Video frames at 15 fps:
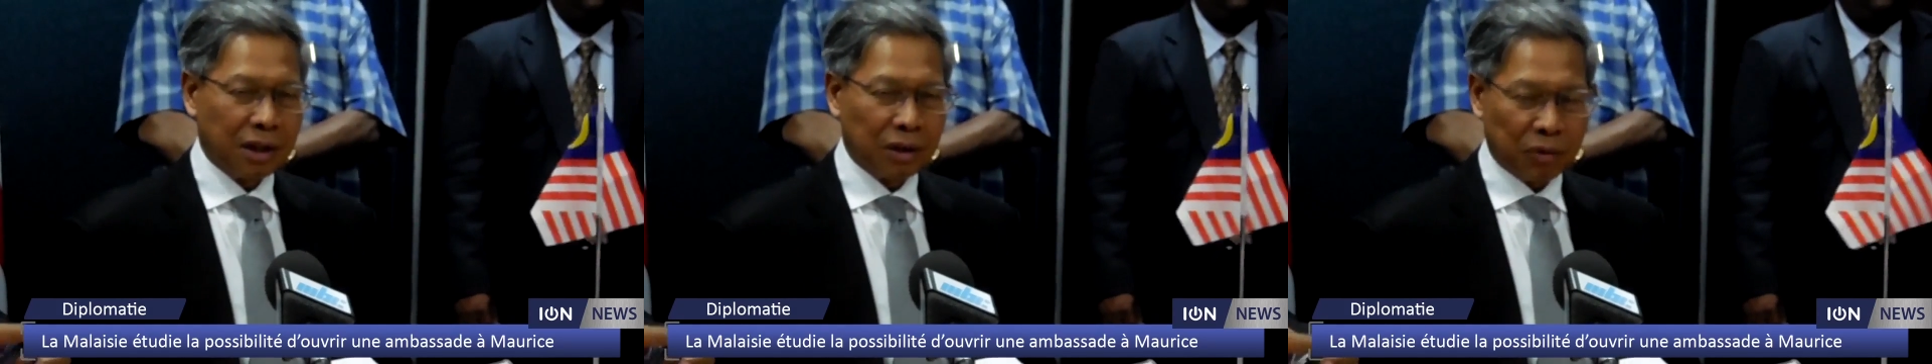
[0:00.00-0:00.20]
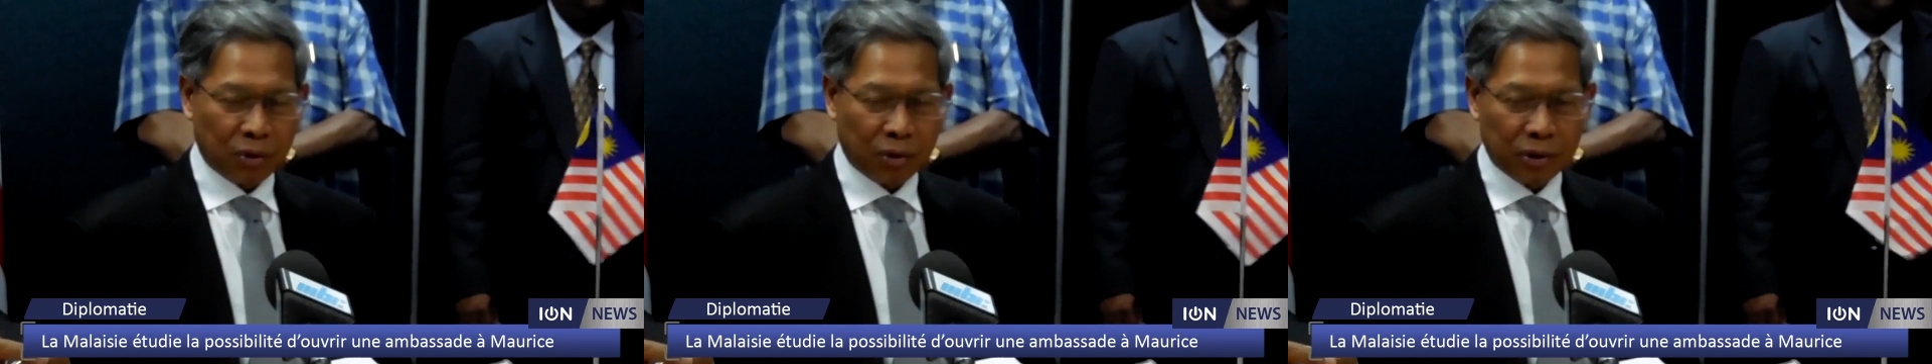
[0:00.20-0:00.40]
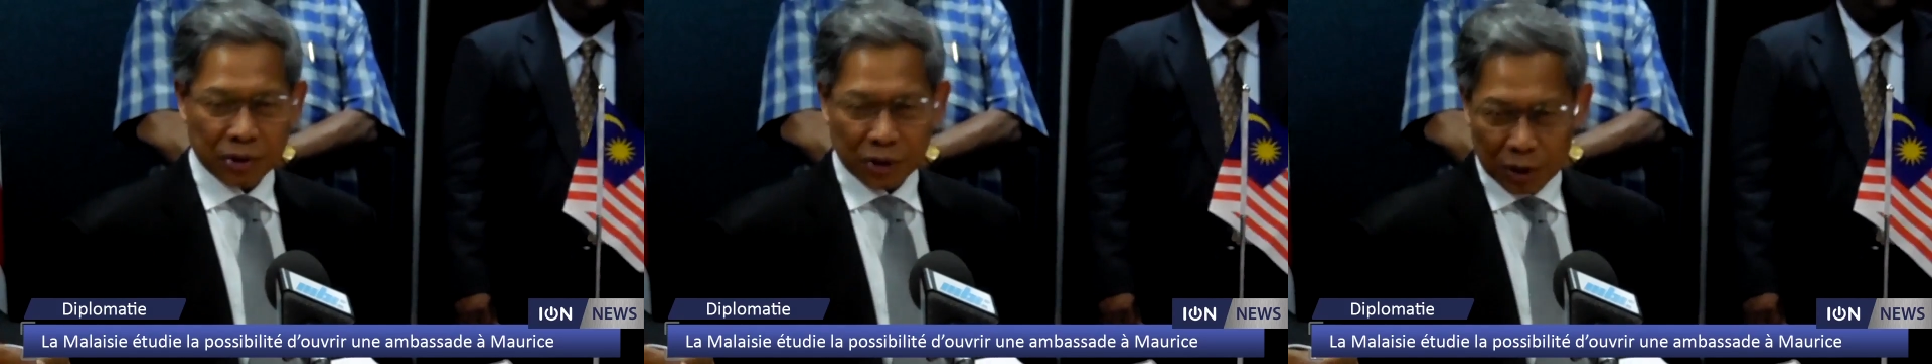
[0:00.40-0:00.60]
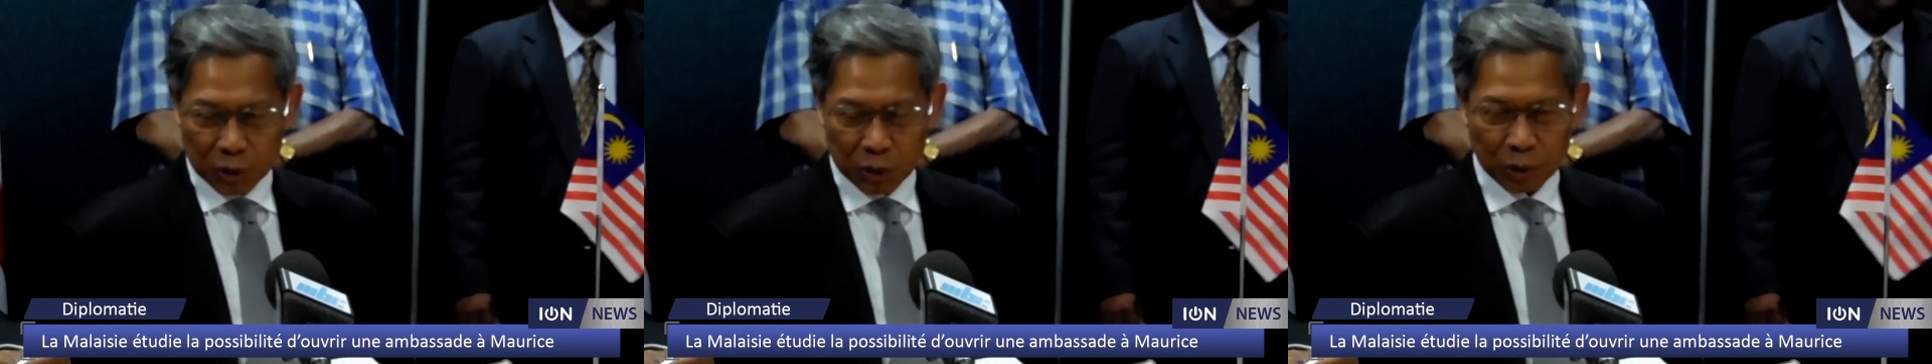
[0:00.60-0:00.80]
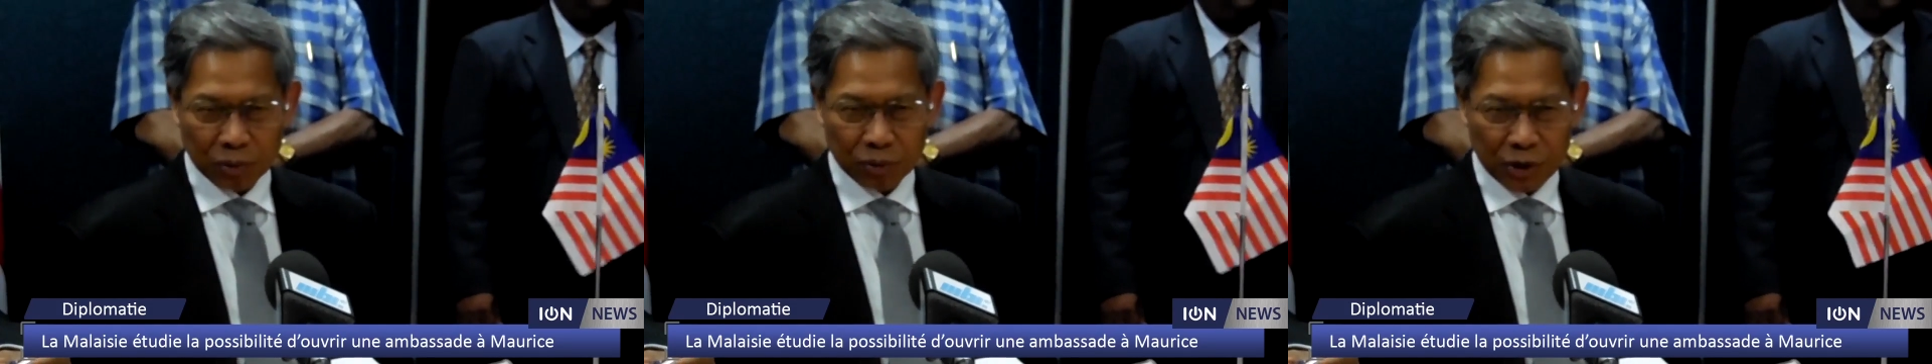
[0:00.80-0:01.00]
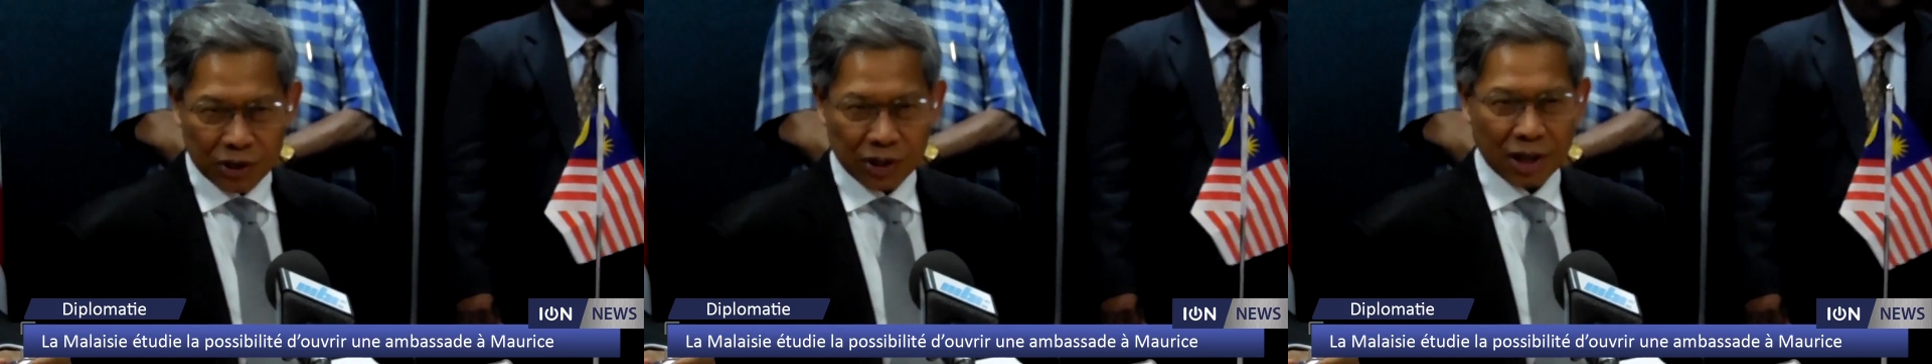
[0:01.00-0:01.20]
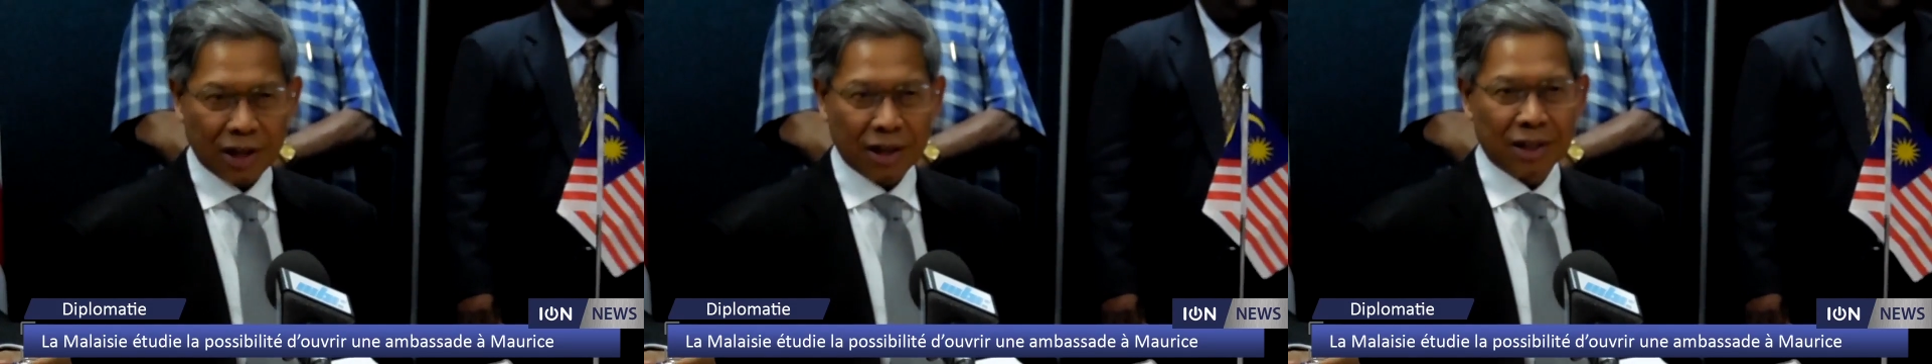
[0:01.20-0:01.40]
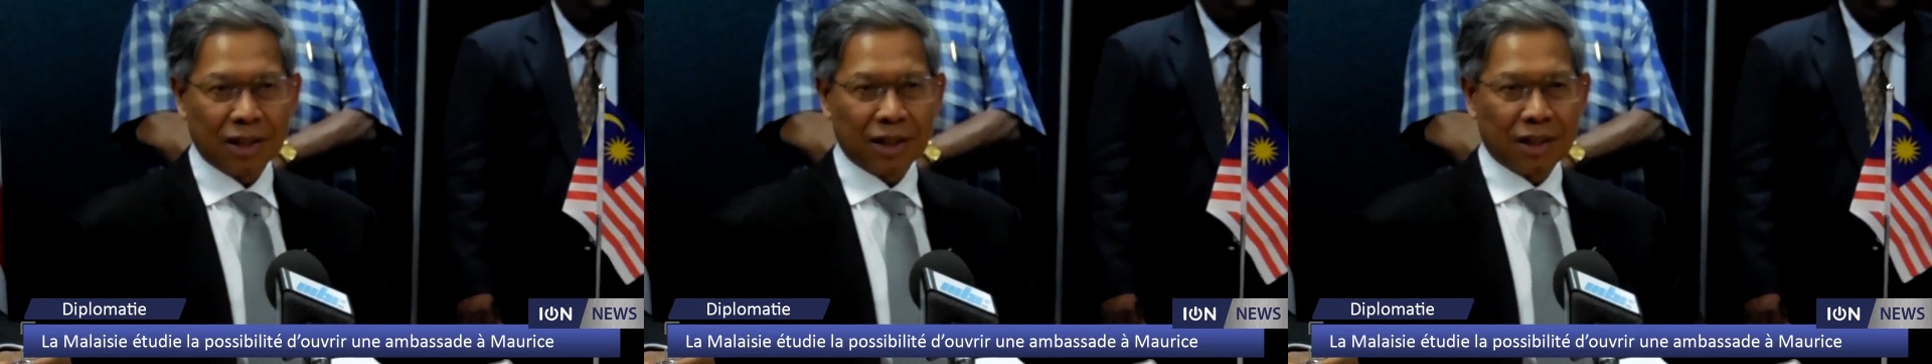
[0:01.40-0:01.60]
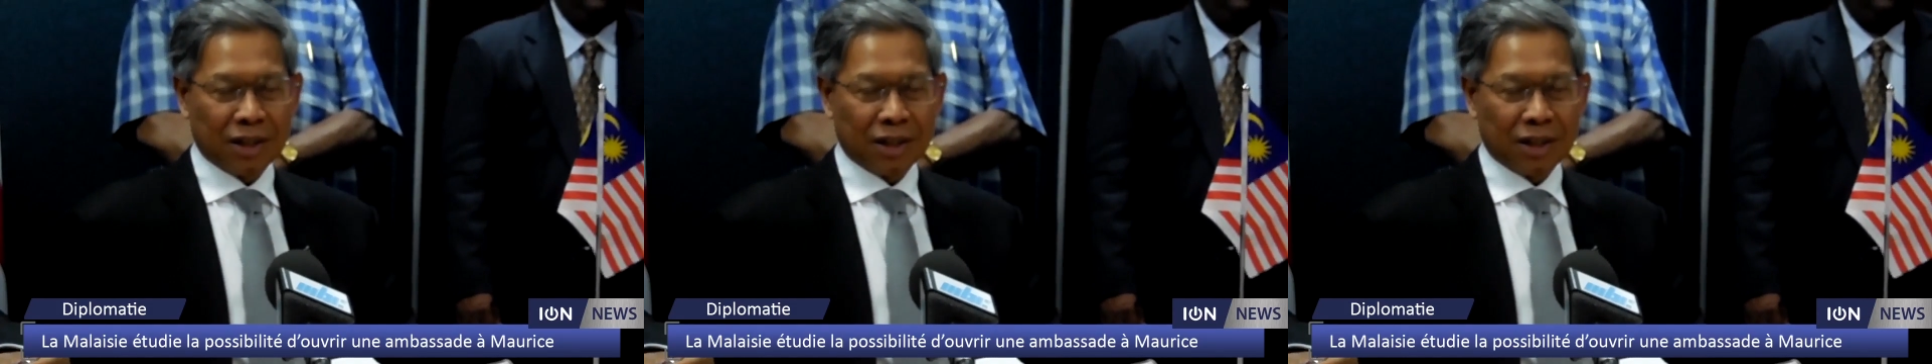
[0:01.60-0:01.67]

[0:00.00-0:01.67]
therefore, this issue of visa